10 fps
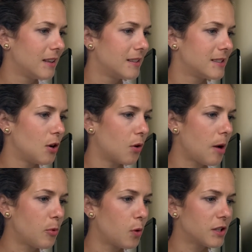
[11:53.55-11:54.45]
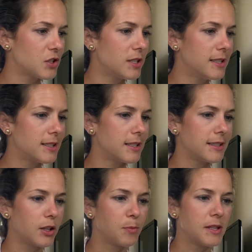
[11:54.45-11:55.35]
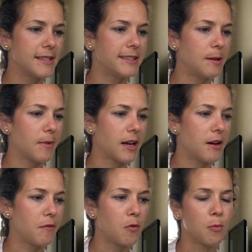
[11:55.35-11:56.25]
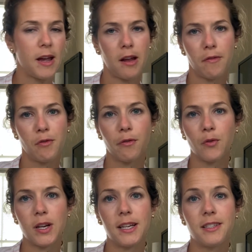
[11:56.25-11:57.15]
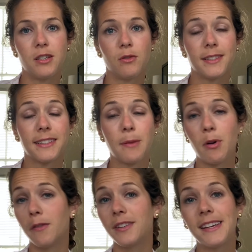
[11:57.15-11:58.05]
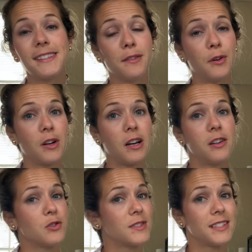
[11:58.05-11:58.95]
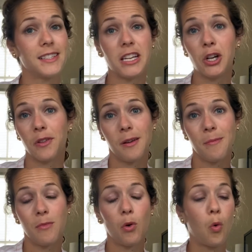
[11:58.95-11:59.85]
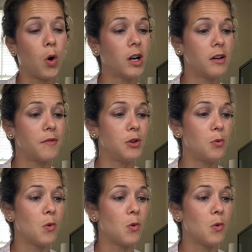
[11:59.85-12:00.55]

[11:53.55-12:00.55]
So a couple questions, it'll be the same kind of format. Feel free to skip over these if you're not interested to hear them, or if you